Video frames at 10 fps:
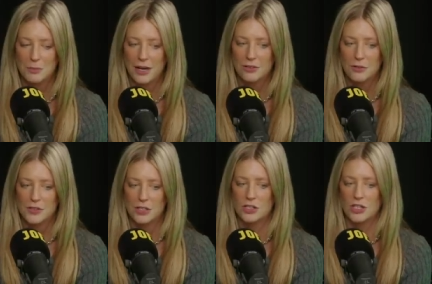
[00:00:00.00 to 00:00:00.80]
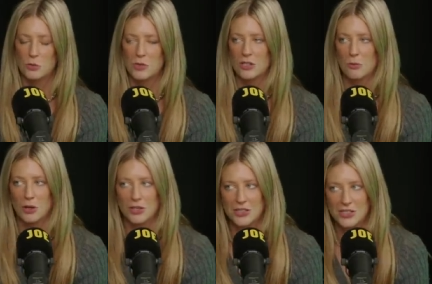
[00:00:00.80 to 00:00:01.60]
but head office actually tells me it's not
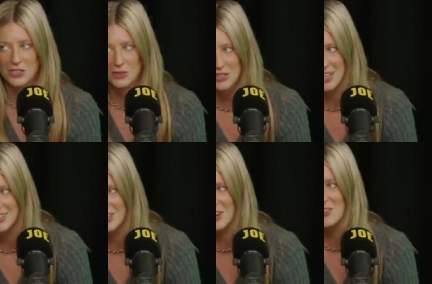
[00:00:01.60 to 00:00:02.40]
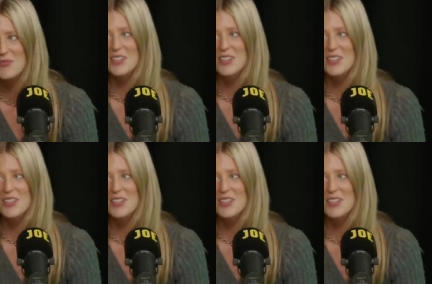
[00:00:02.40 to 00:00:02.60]
policy to do that. So